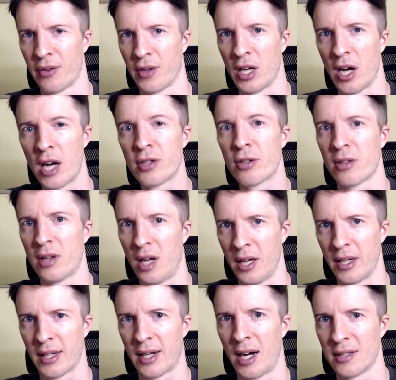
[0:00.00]
the
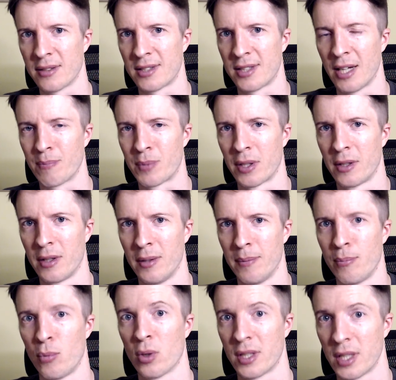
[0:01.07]
underlying concept
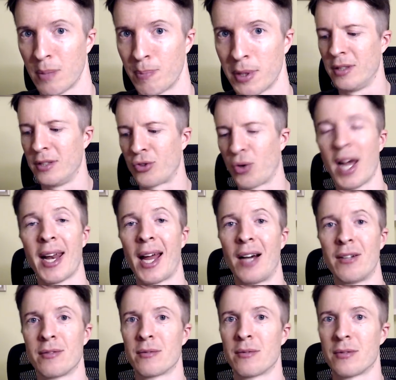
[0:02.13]
more deeply. Try it
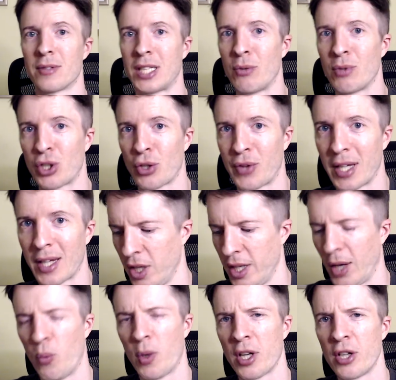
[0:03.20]
out, see what you think.
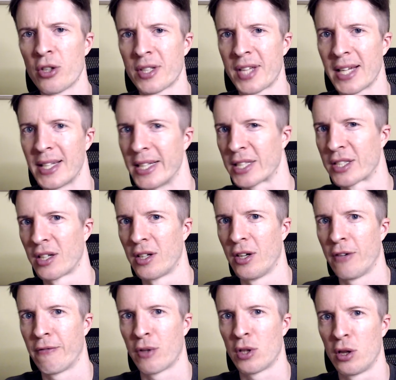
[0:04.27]
Now, what are your techniques
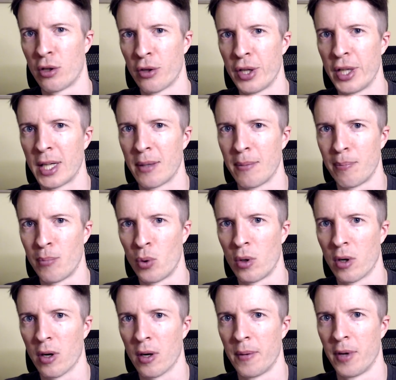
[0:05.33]
for learning
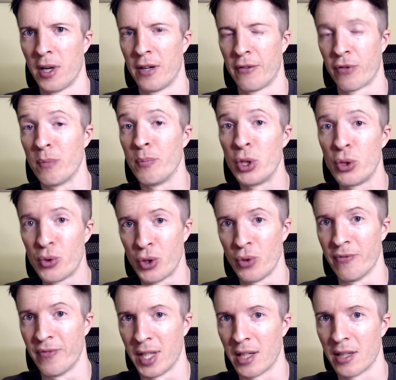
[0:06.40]
more from
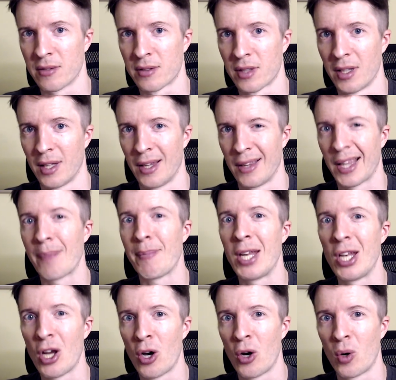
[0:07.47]
YouTube videos? Let me
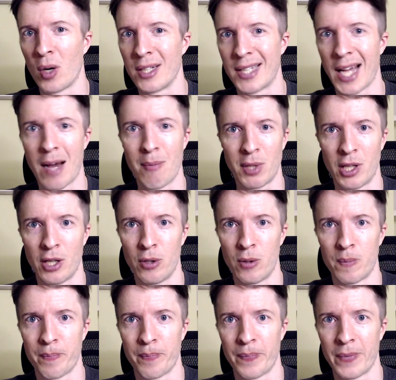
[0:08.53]
know down below
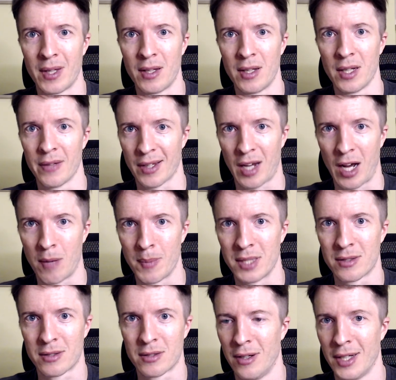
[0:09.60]
in the
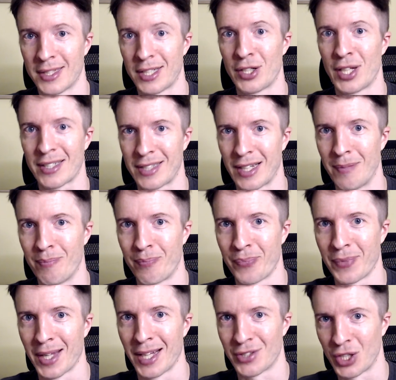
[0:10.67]
comments. Until next time,
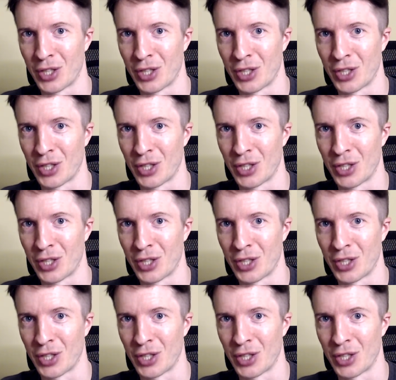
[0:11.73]
I'll see you